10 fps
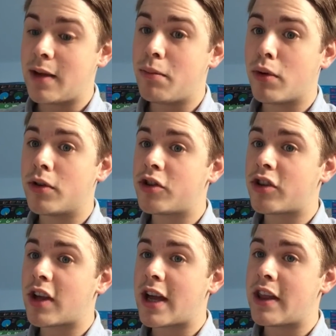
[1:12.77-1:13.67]
but
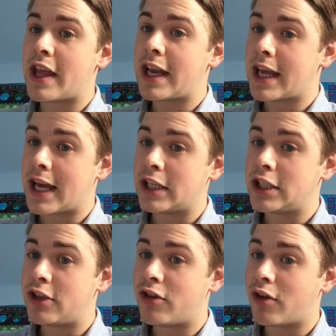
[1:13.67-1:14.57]
then again,
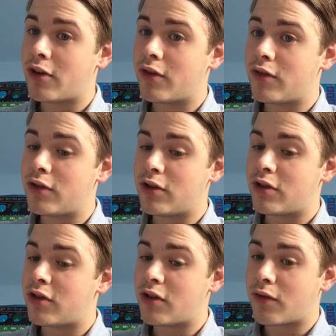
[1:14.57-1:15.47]
she's not
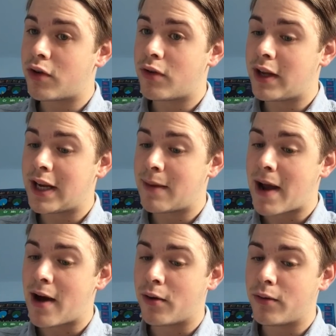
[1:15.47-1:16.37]
ruling him
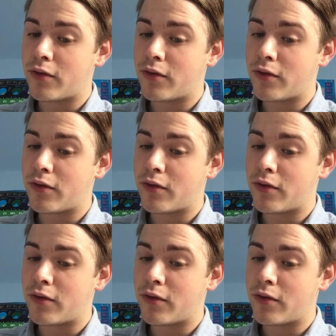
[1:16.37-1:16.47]
out,